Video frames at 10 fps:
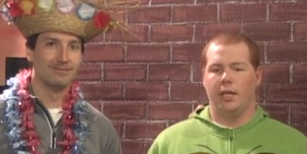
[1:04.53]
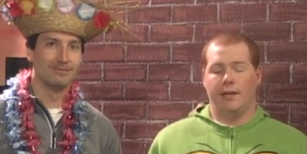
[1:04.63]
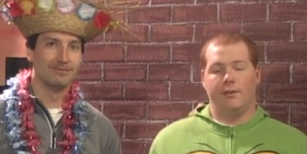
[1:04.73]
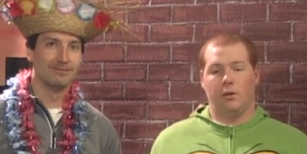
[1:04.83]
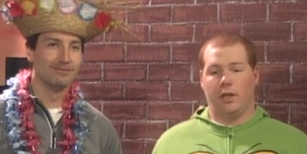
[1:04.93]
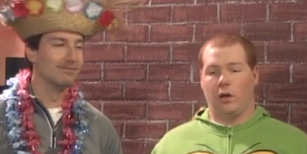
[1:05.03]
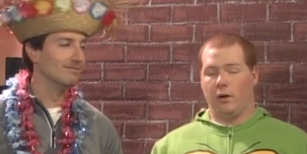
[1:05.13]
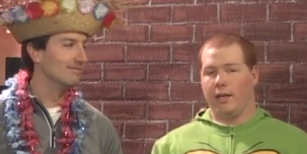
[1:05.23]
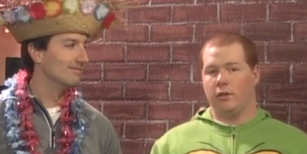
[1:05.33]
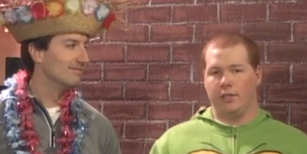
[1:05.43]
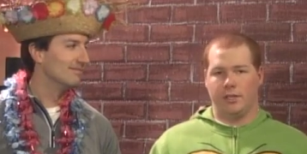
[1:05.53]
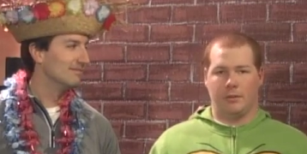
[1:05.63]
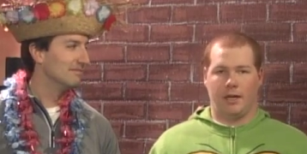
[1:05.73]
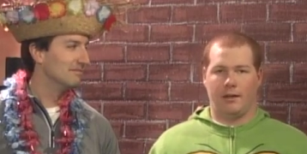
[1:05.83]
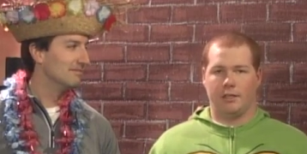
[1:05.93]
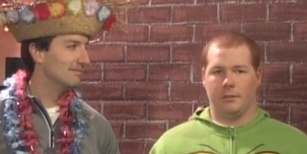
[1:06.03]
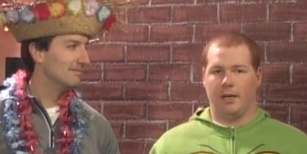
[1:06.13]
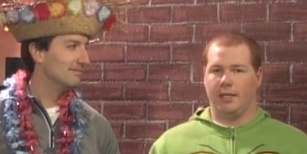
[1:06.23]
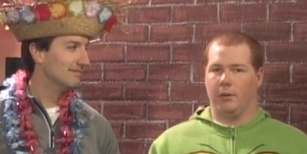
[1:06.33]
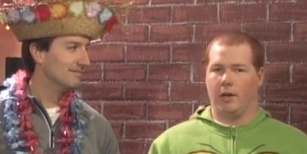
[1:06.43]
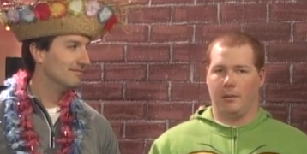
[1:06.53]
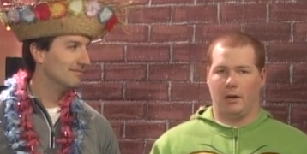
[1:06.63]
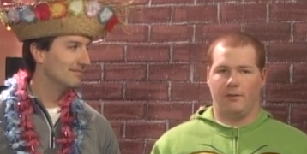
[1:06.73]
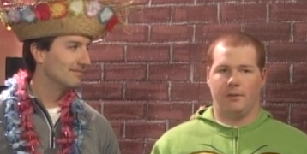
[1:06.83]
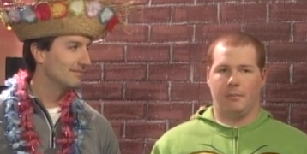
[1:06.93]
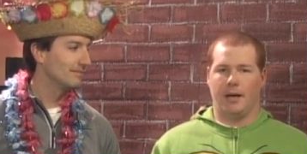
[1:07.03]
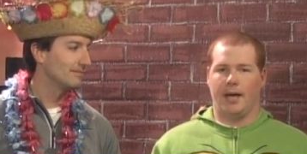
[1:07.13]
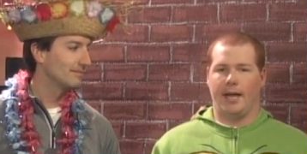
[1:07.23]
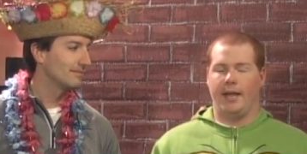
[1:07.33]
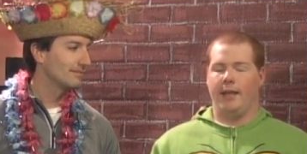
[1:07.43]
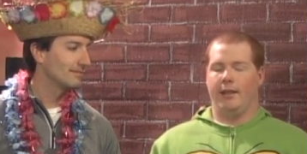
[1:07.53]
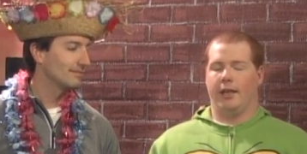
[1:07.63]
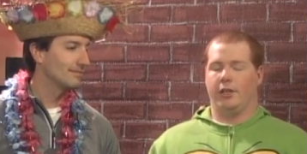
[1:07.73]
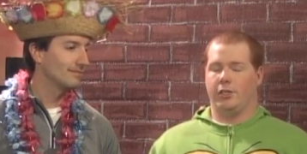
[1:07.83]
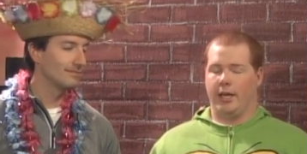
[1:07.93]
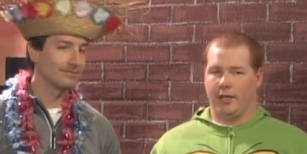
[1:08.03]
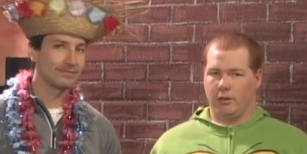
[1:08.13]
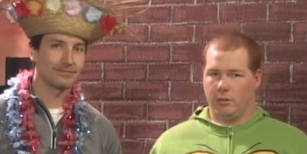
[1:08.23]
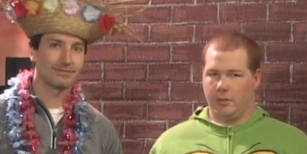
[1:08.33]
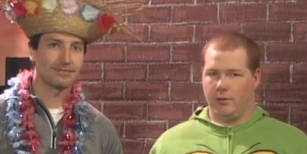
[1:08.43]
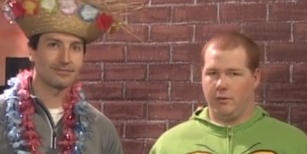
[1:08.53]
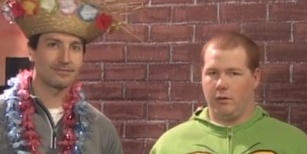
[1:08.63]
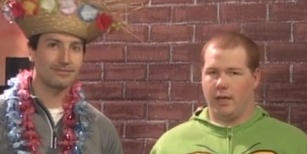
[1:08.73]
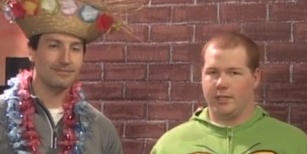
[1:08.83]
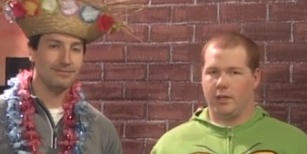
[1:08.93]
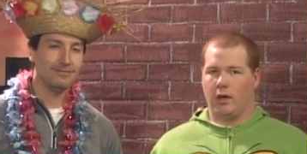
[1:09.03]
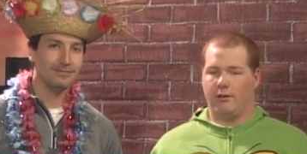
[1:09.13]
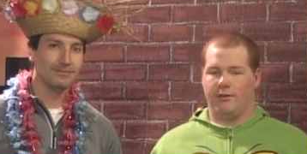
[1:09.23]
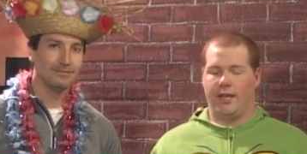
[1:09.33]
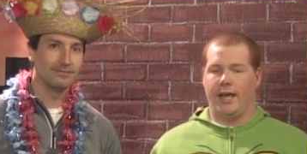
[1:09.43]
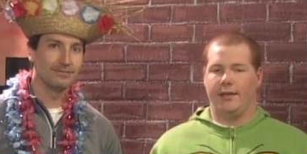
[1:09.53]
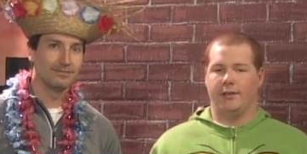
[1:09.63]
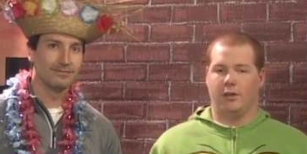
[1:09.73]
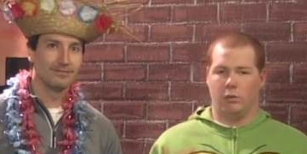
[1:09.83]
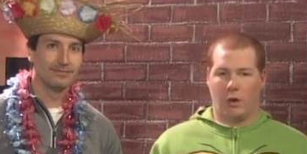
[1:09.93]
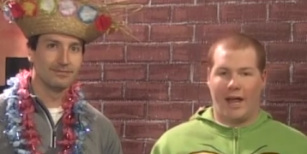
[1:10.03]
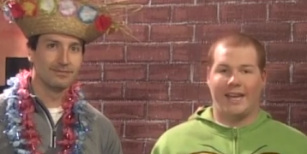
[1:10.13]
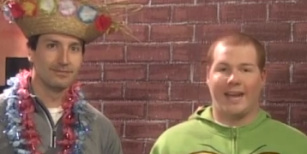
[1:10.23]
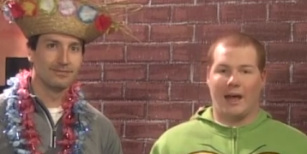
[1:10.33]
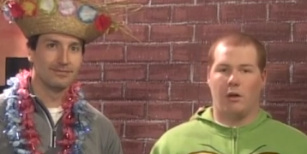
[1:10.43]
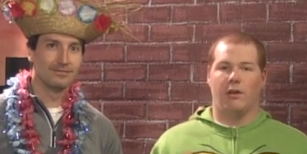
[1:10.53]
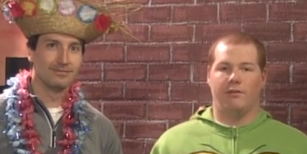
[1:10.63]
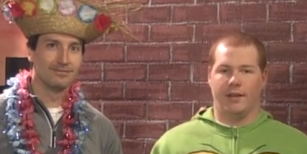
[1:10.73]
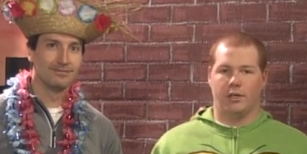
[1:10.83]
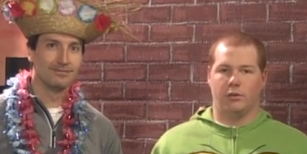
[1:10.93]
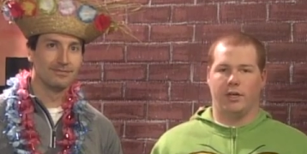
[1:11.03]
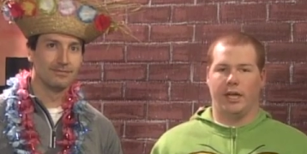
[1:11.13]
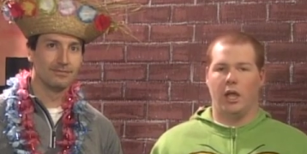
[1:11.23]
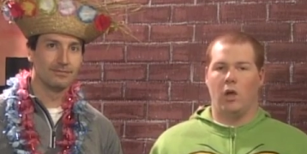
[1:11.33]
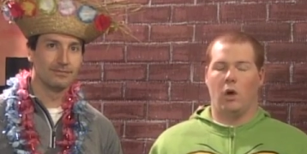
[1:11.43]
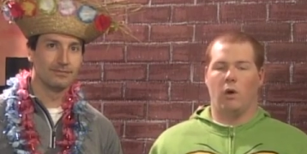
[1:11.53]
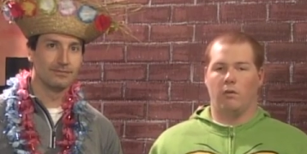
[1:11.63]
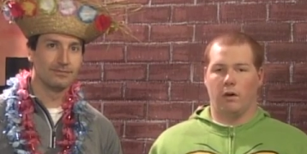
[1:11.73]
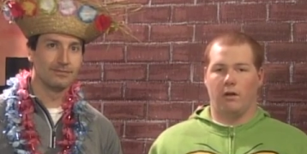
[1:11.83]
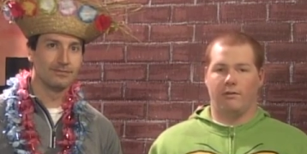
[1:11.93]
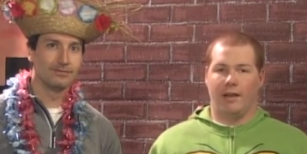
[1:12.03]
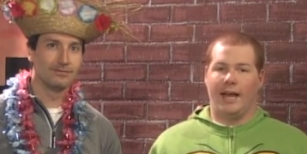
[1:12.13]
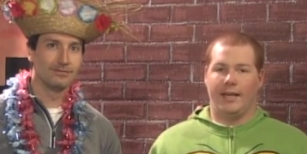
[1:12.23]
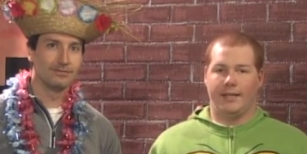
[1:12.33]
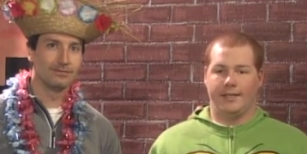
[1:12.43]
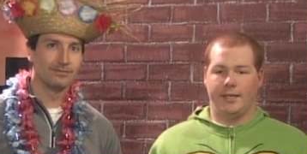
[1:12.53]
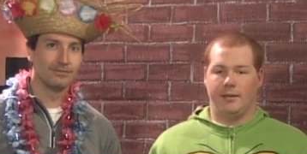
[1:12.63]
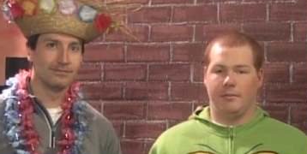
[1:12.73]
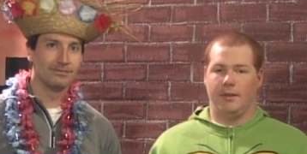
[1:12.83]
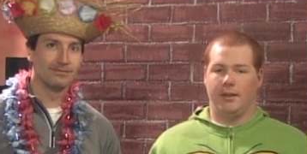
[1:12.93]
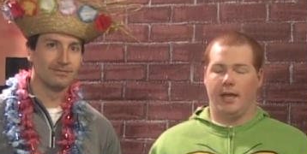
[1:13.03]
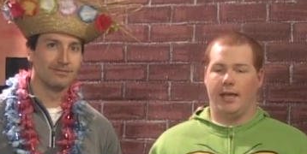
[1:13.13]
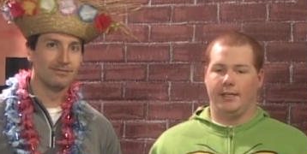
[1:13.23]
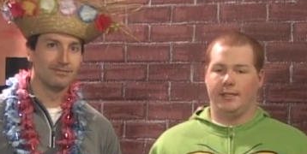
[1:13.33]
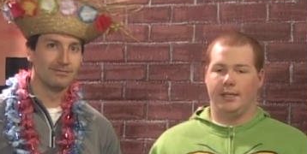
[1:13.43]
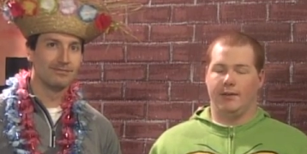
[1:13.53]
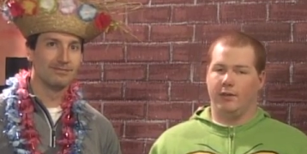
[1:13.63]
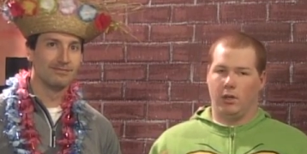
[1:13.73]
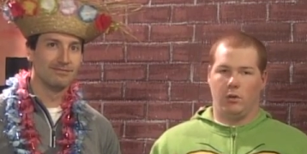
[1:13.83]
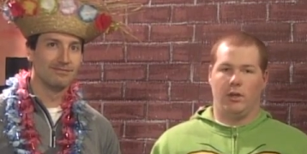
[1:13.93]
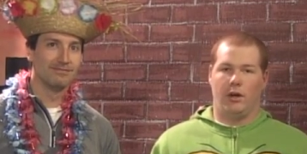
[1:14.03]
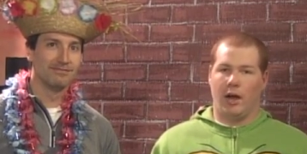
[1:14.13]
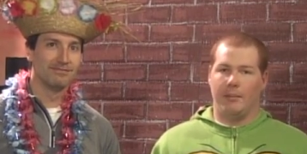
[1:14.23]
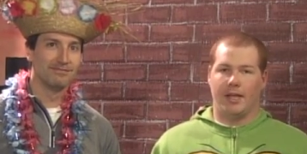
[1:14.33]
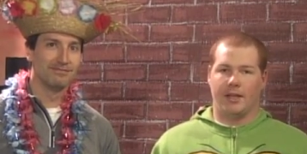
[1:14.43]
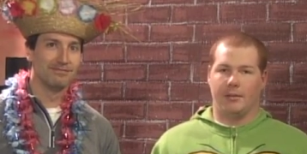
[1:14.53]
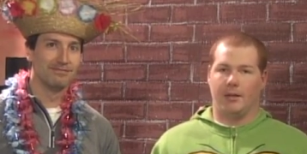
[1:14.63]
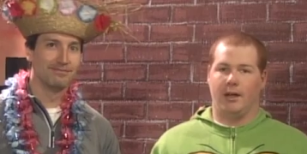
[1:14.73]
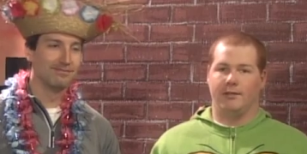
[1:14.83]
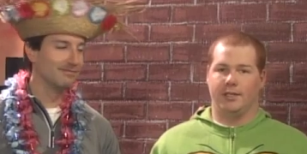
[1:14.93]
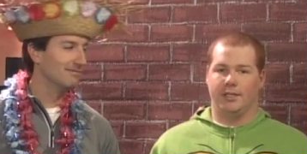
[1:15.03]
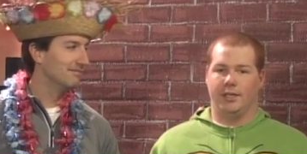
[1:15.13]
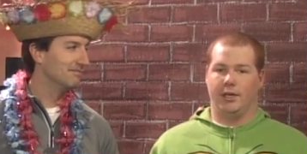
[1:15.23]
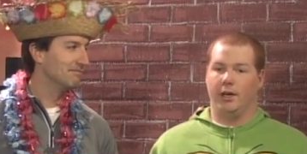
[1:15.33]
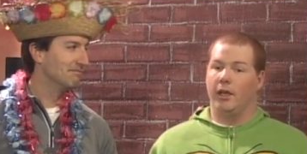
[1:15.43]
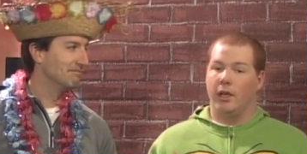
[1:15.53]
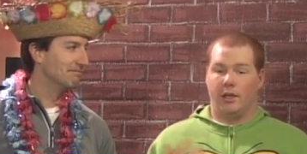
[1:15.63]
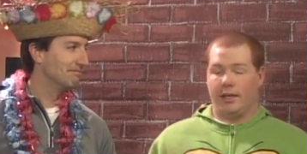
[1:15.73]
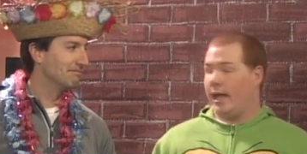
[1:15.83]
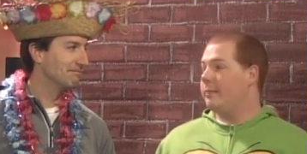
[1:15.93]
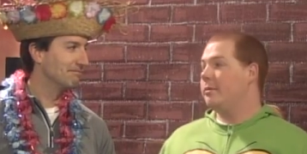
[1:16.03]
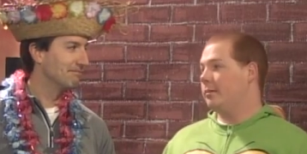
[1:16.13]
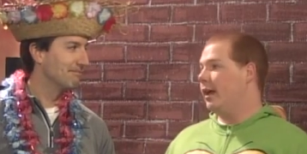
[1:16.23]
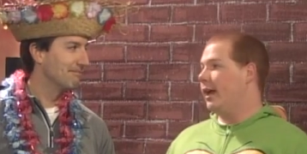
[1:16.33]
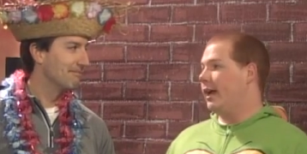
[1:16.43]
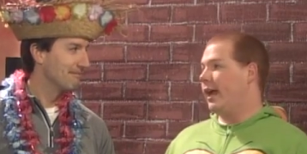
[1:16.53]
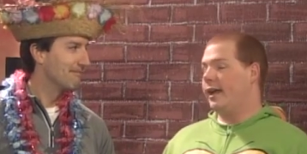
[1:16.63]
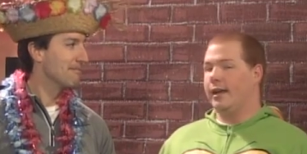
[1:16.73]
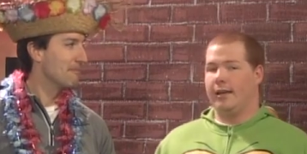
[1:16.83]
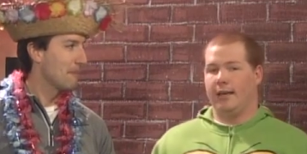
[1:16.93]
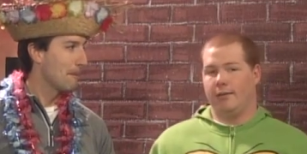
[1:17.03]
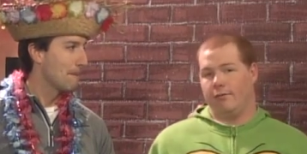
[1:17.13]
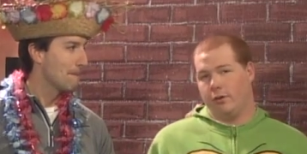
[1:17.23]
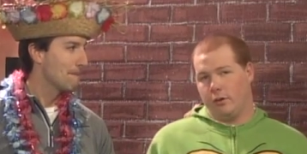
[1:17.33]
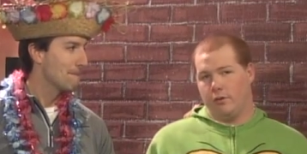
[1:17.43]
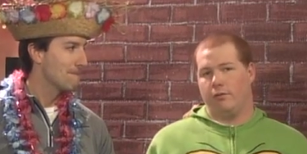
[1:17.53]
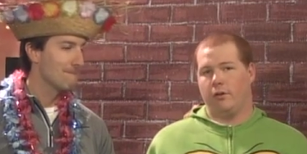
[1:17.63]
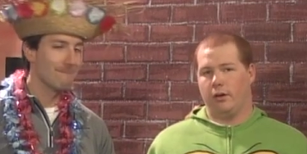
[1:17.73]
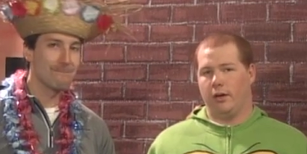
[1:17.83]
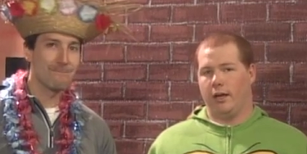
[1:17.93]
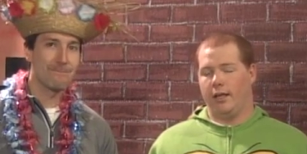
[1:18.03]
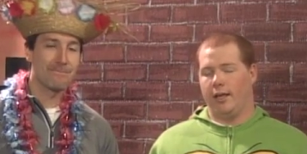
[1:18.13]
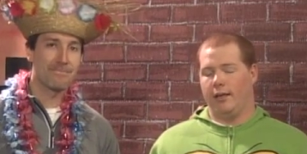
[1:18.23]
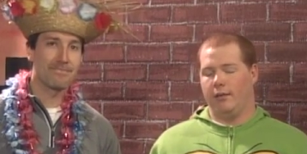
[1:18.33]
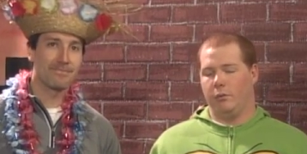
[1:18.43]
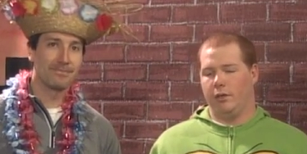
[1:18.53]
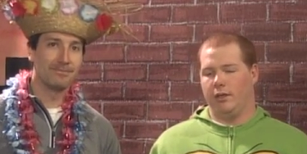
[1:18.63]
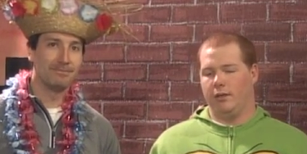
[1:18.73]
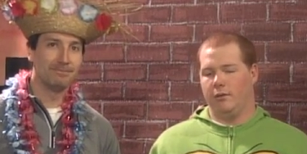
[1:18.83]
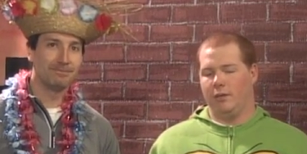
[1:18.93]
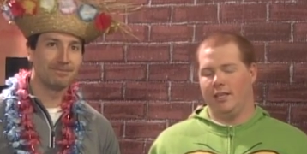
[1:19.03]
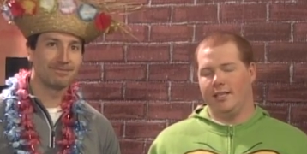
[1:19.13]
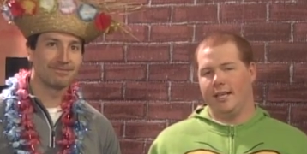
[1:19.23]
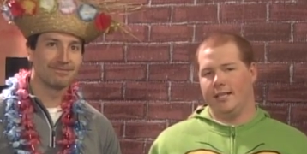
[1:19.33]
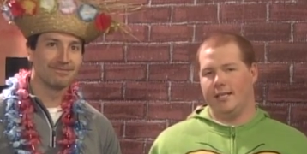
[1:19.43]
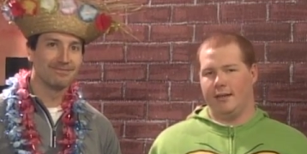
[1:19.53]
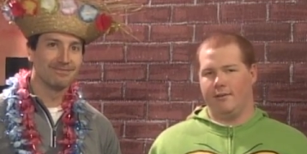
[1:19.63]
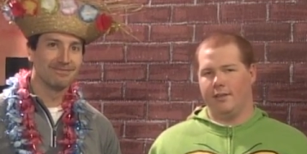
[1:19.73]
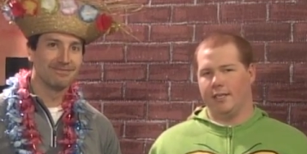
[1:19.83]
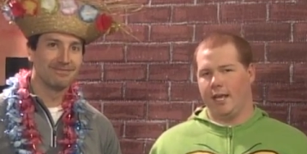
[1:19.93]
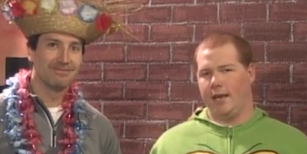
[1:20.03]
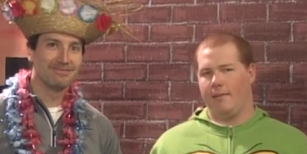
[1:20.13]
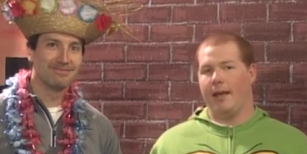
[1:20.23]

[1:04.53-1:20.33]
Speaker 1: even though they already clinched the playoff spot, they were coming off the bye, they got to shake a little bit of the rust off. They had to grind out a victory over a flathead team that, even though they're not making the playoffs this year, came to play and for for uh, uh with the with the intensity of this game